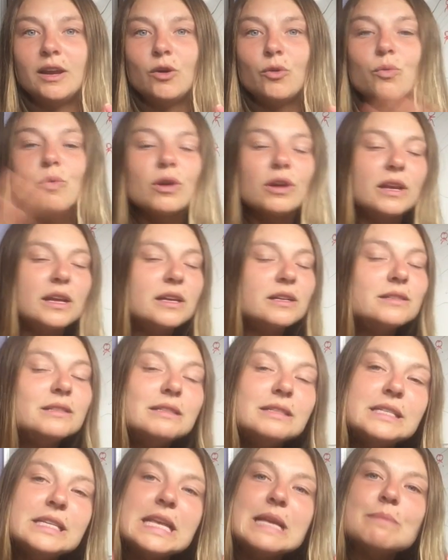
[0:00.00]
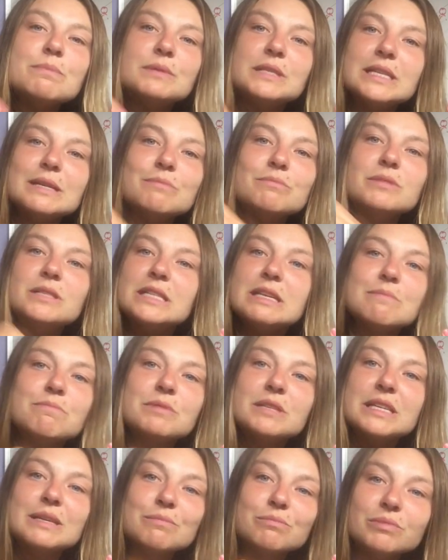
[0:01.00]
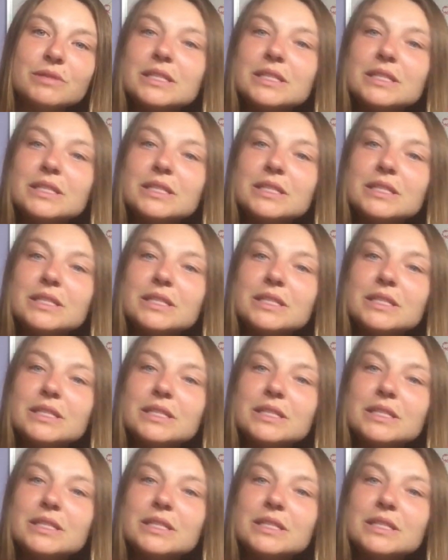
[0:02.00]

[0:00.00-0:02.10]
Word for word: working deep, deep, deep, deep,